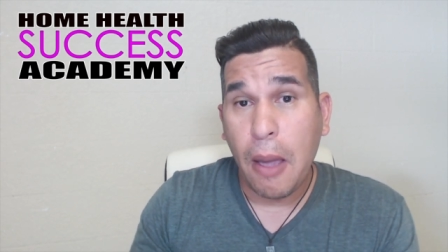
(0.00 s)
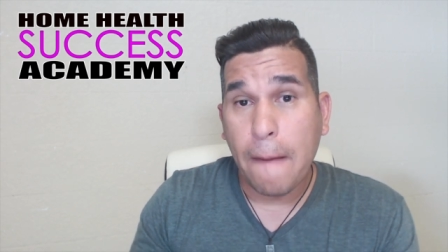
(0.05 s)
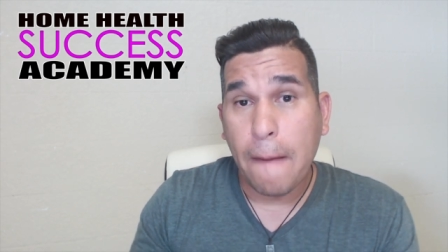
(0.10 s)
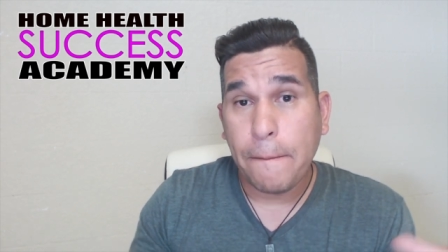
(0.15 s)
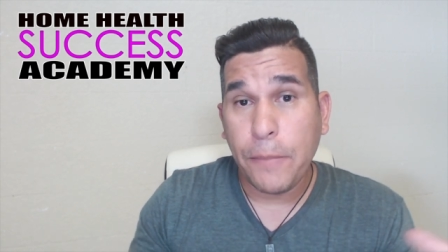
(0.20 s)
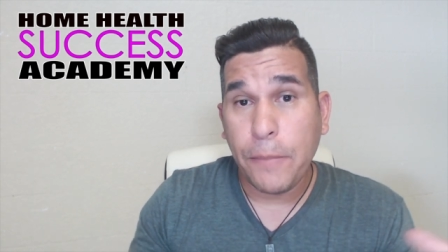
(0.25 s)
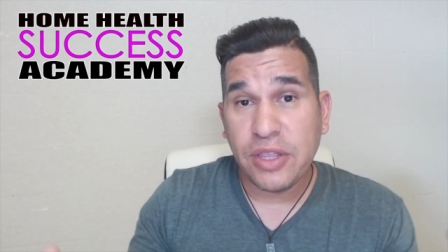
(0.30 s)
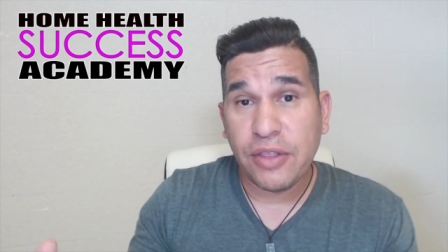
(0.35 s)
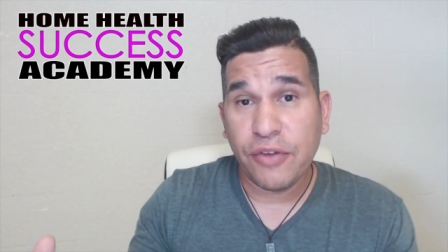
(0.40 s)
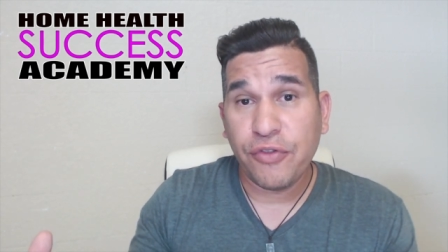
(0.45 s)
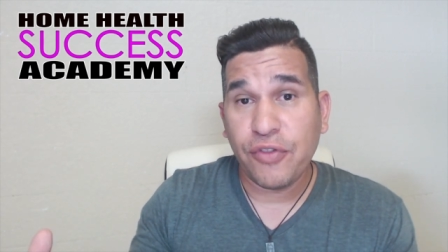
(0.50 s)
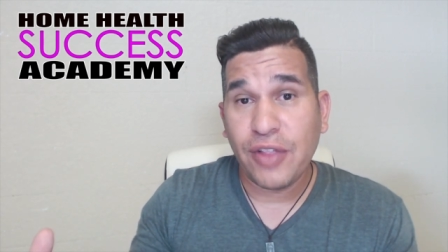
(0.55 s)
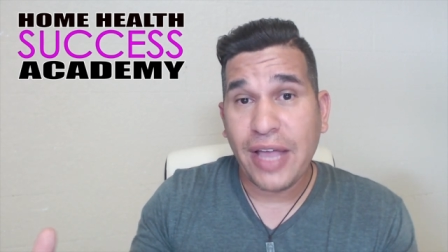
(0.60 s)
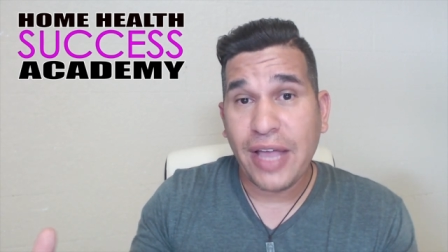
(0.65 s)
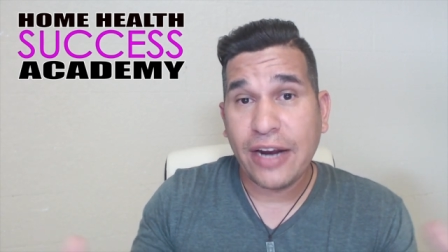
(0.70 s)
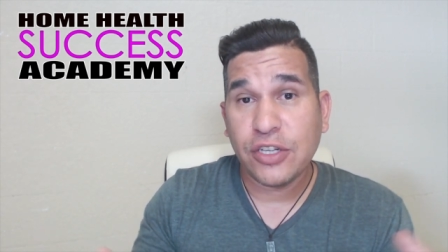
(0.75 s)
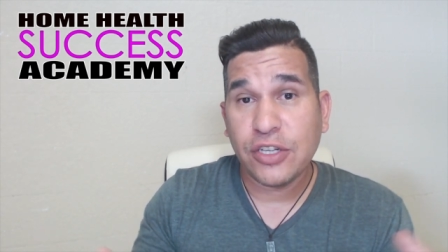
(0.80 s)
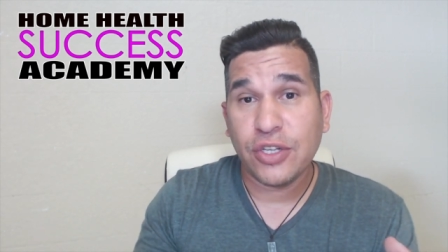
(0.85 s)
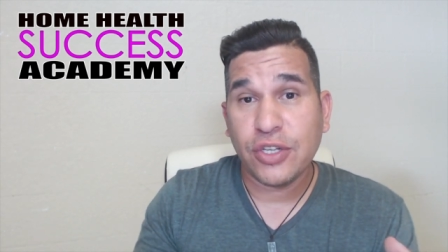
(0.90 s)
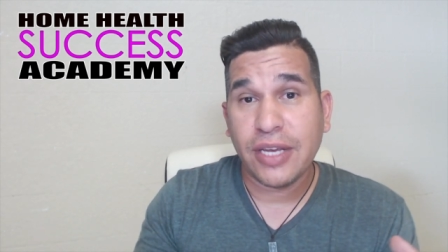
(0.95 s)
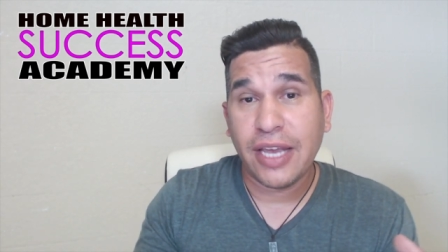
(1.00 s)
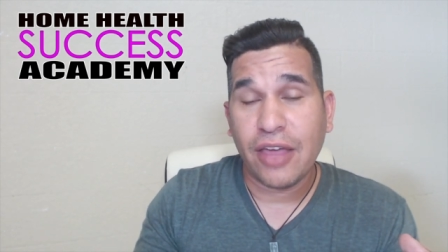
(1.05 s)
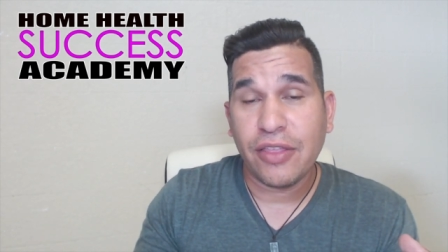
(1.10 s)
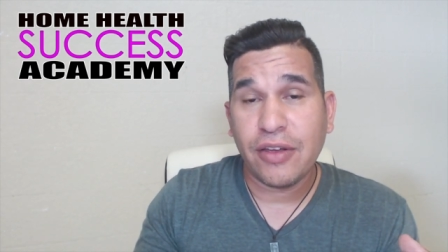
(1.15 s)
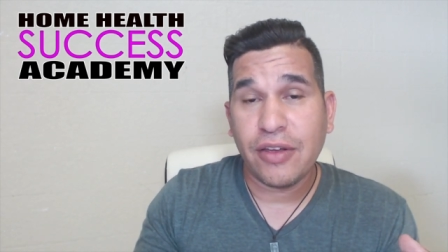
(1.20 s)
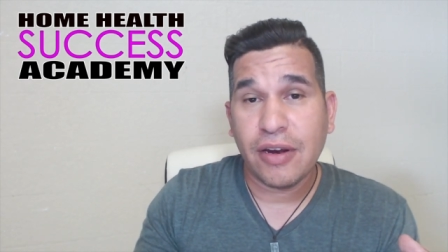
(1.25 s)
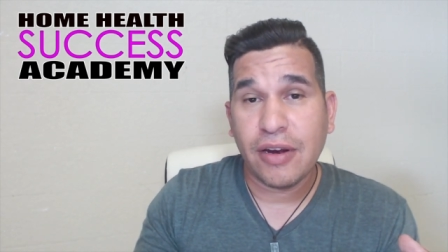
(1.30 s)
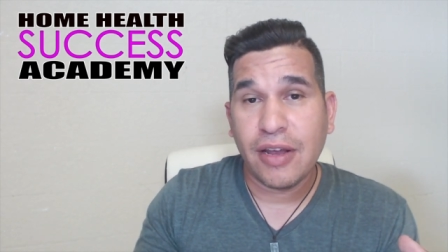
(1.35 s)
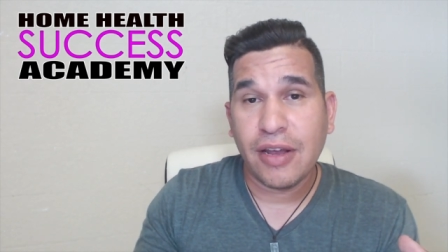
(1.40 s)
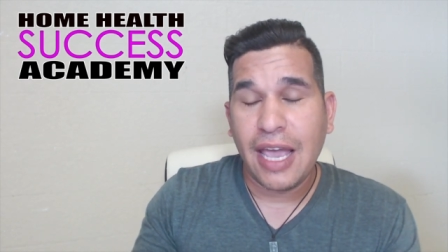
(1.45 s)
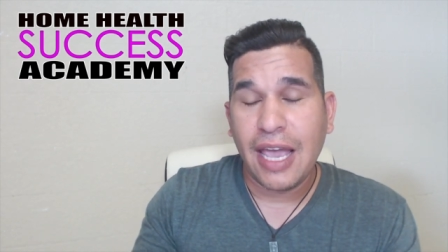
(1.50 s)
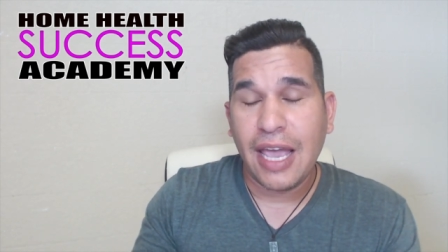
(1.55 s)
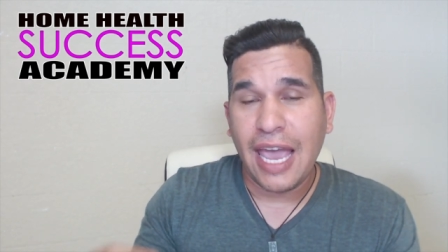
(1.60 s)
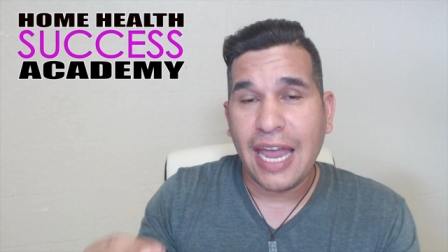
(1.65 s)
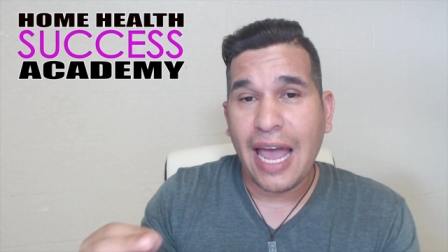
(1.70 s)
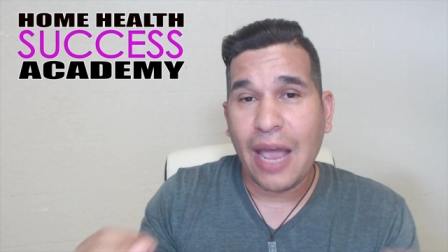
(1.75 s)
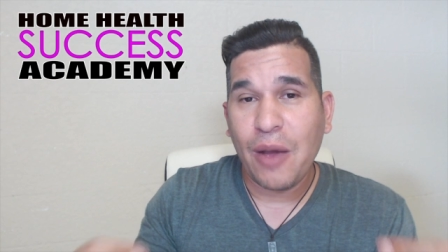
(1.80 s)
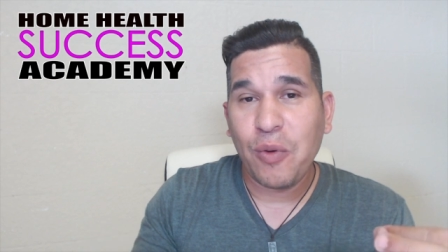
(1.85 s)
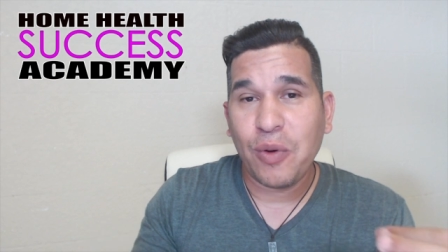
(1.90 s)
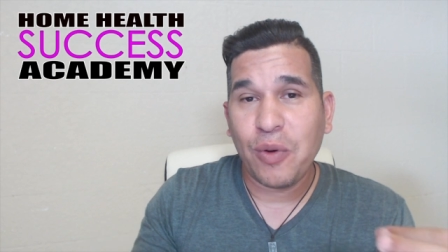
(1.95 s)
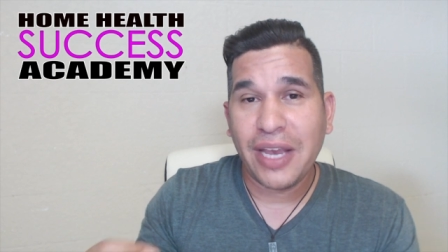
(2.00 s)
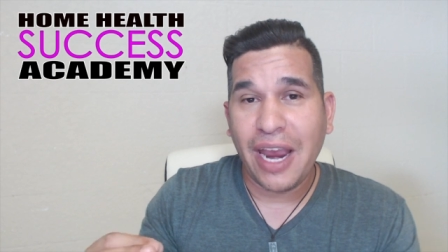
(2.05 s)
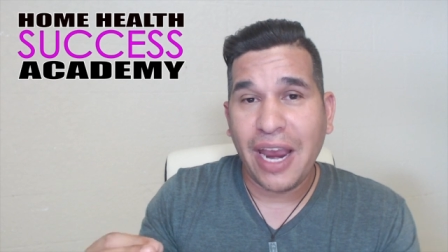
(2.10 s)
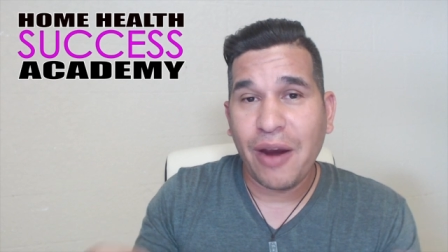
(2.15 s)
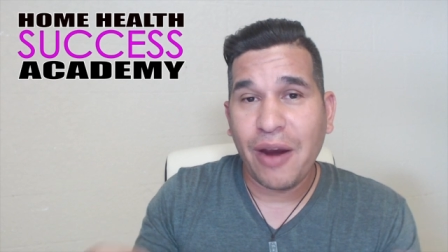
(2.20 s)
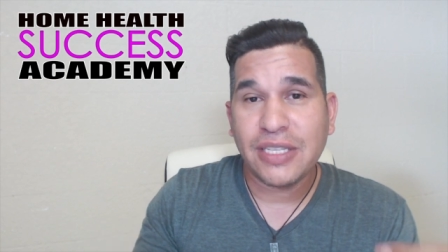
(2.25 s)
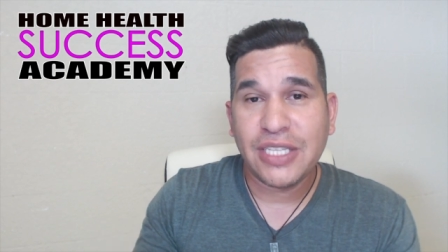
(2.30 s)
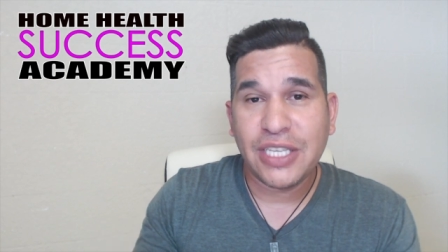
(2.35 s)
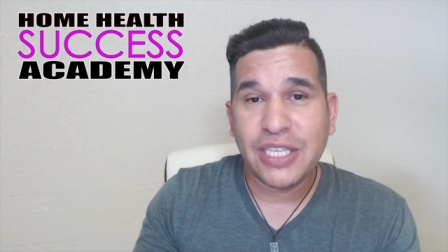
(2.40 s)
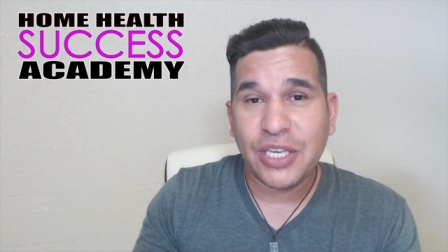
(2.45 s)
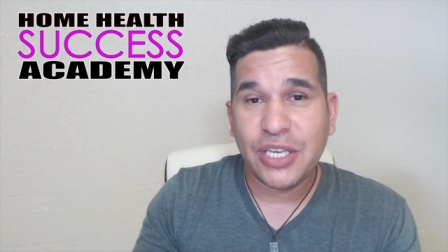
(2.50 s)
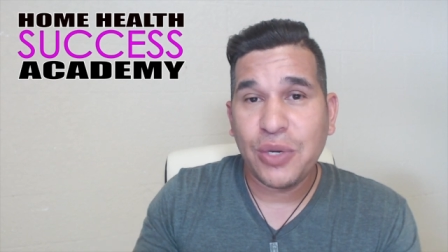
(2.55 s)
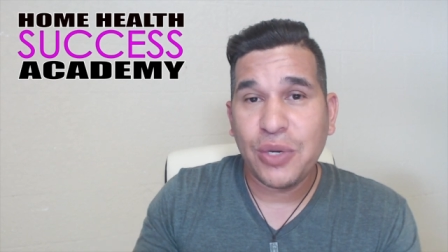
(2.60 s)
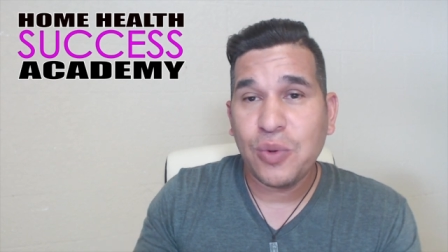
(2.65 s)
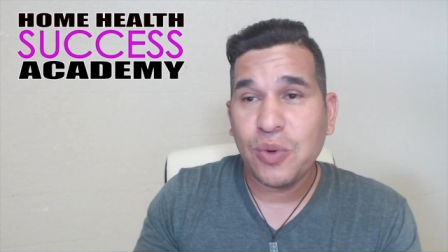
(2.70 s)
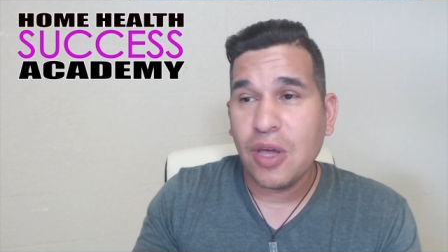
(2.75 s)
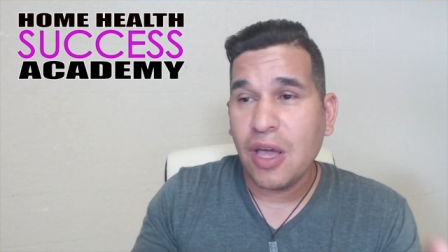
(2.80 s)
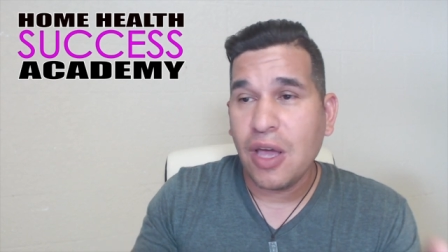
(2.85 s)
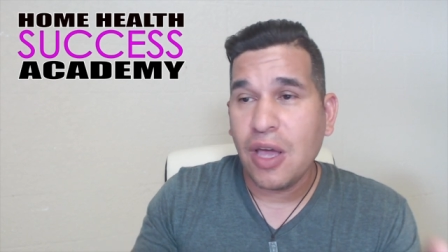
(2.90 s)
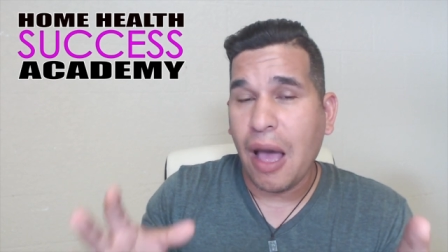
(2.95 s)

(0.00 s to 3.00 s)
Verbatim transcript: Put the flyers together, and I will guarantee you